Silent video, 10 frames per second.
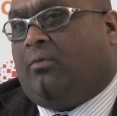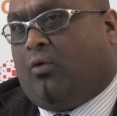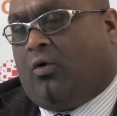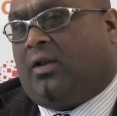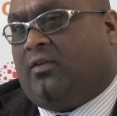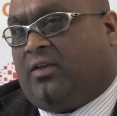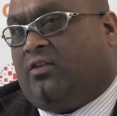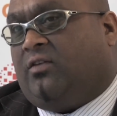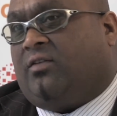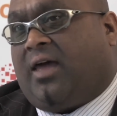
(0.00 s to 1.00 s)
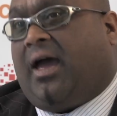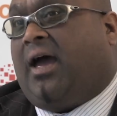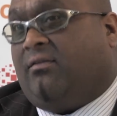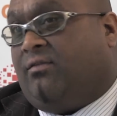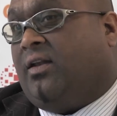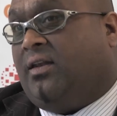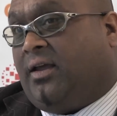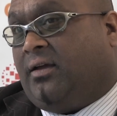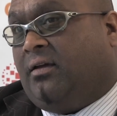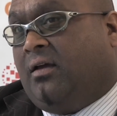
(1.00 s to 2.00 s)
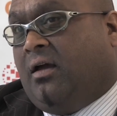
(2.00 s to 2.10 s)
organizations that have funding.